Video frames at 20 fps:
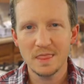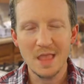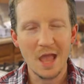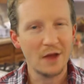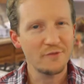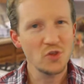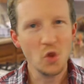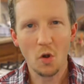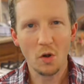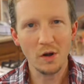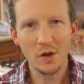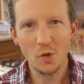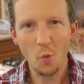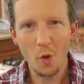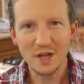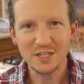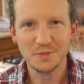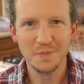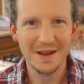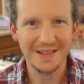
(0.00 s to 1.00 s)
Now, if you already
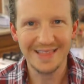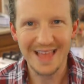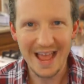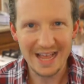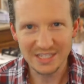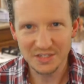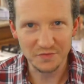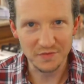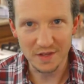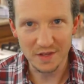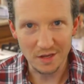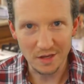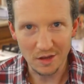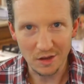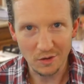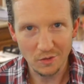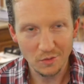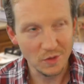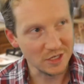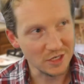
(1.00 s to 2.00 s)
watched my last
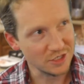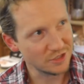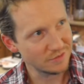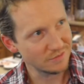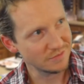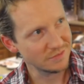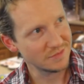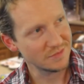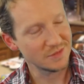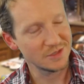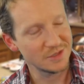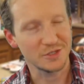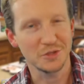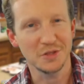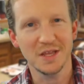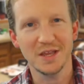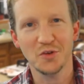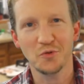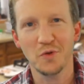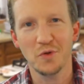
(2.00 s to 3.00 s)
video, which there's a
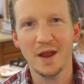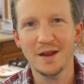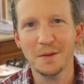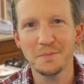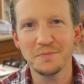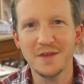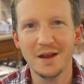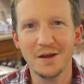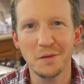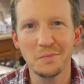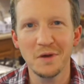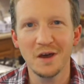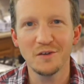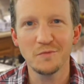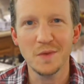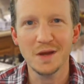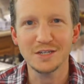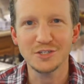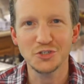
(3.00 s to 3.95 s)
link right up there above my